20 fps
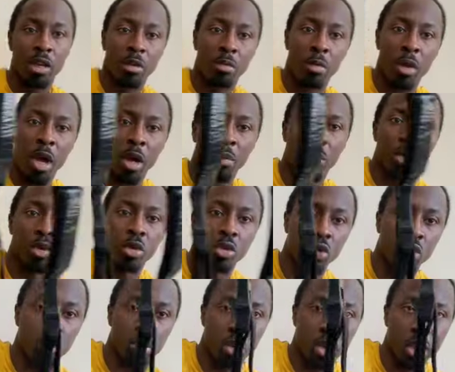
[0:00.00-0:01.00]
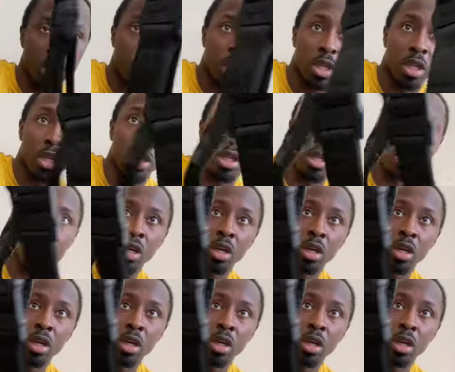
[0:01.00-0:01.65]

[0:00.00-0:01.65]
Magpul 2-point sling.